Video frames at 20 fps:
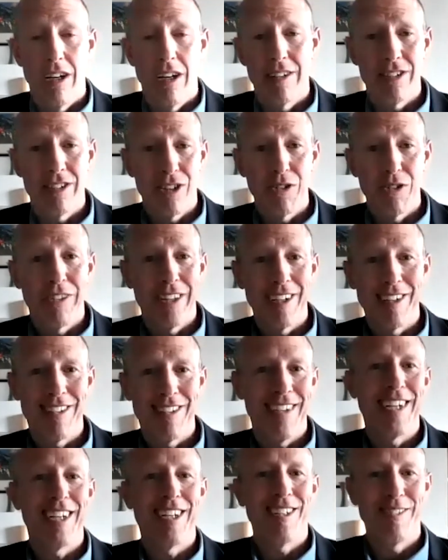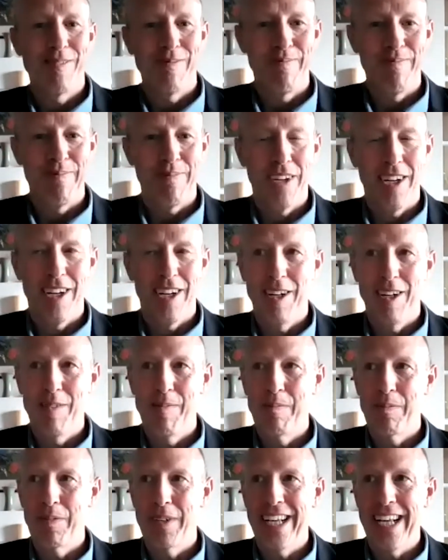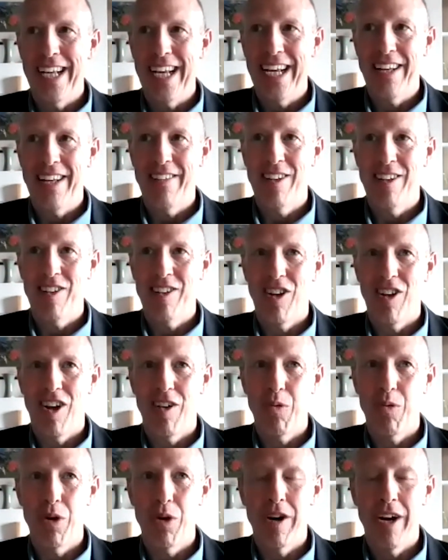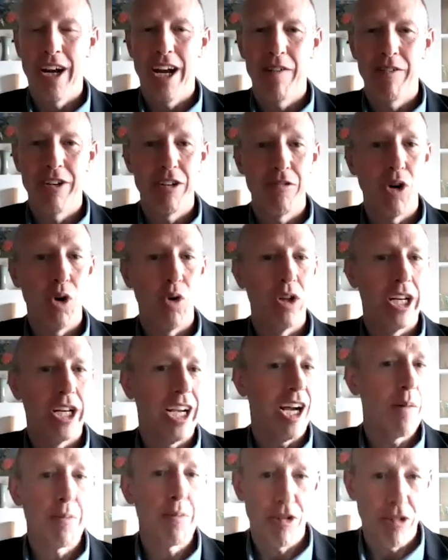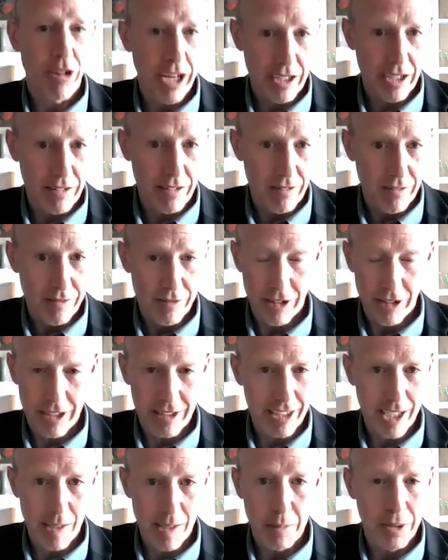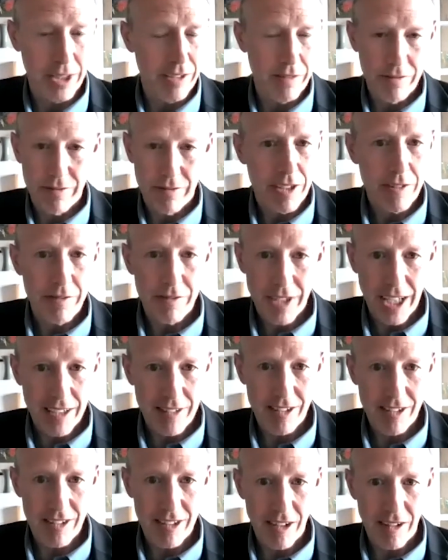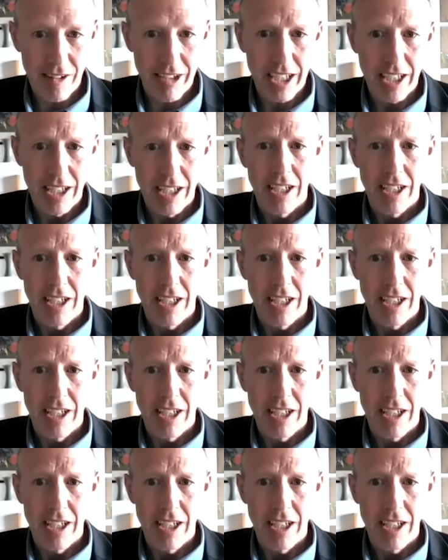So things like, can the software have a rolling upgrade, for example, if necessary?